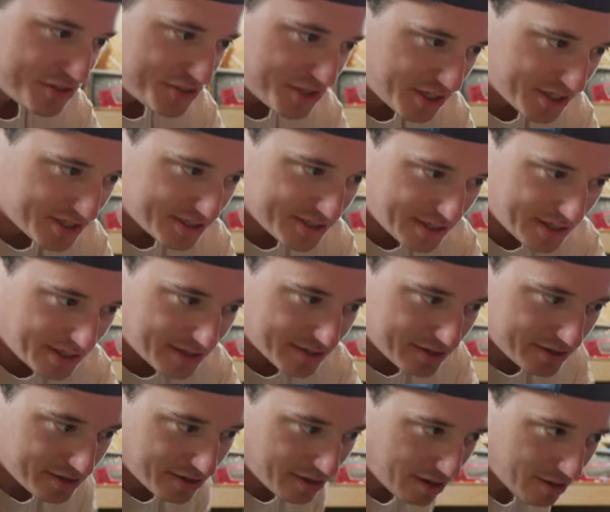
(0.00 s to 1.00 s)
just on
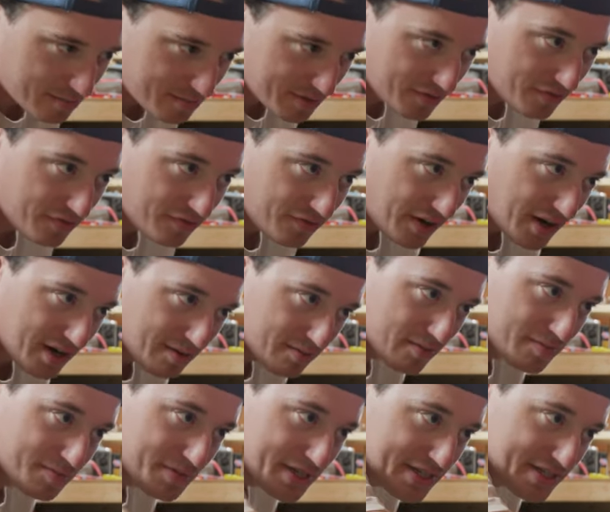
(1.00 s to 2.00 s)
carbon
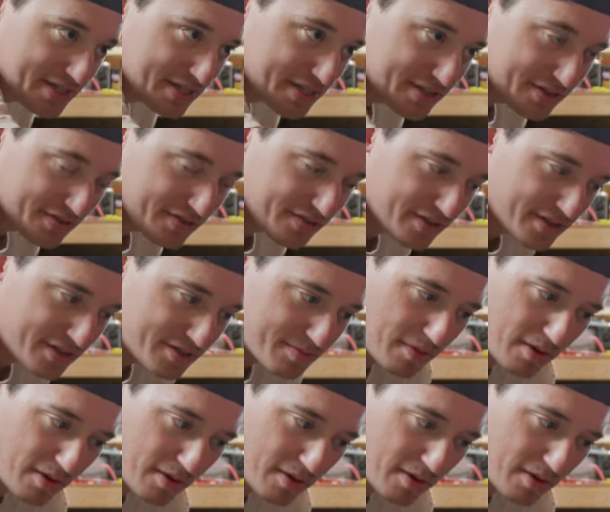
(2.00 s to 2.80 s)
fiber pieces for this